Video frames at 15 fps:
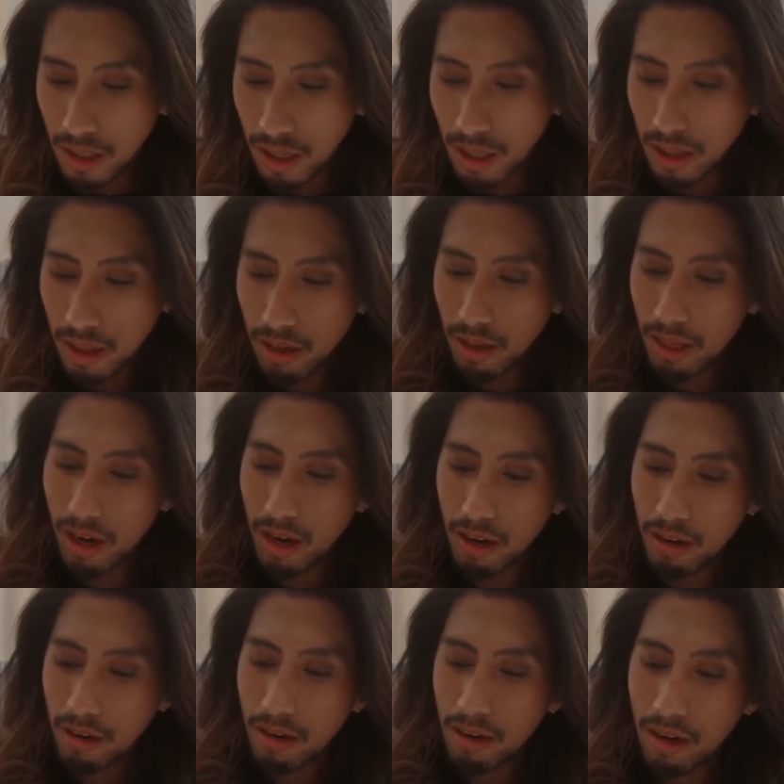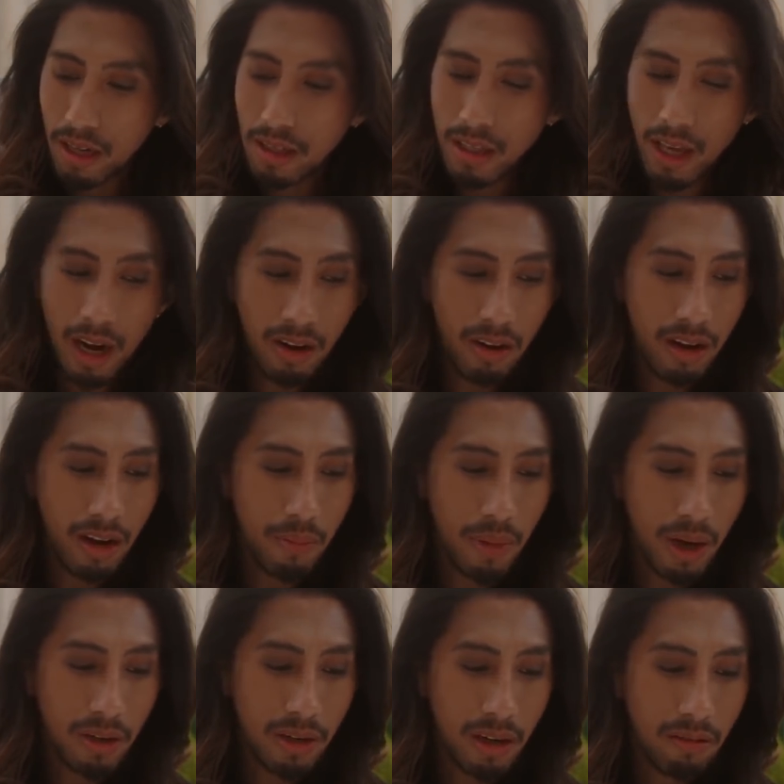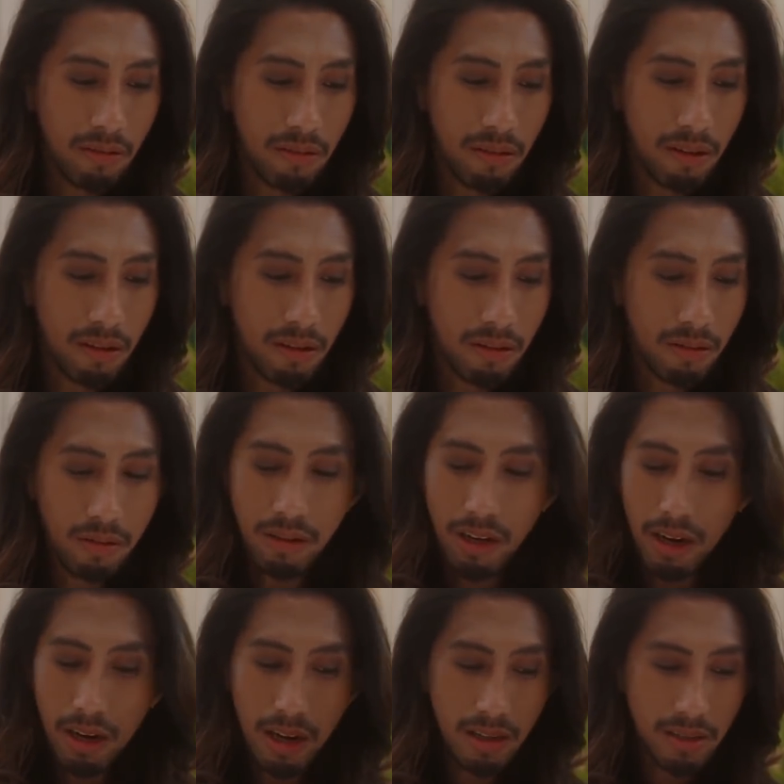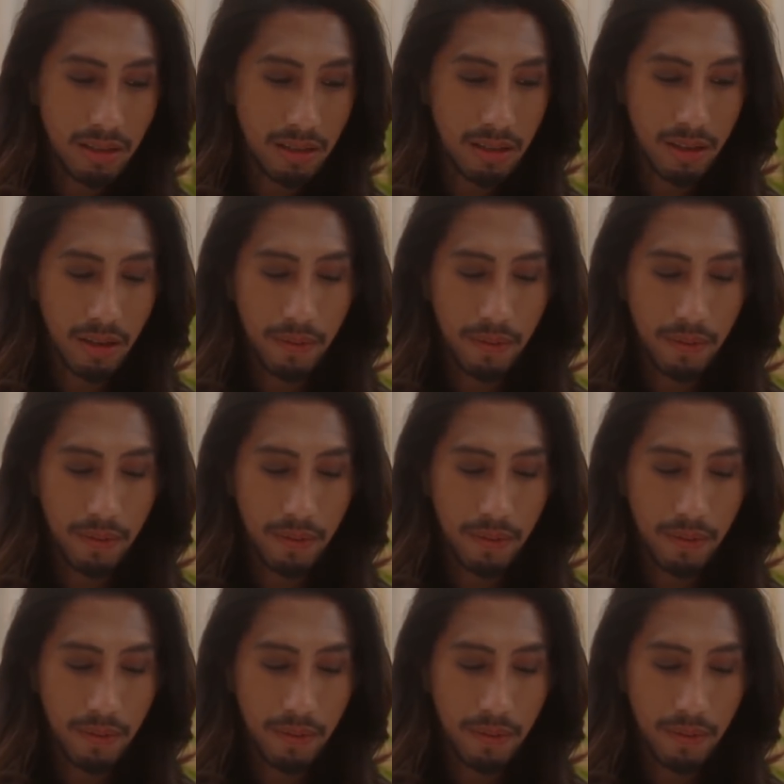and they're they're not caring about anything could care less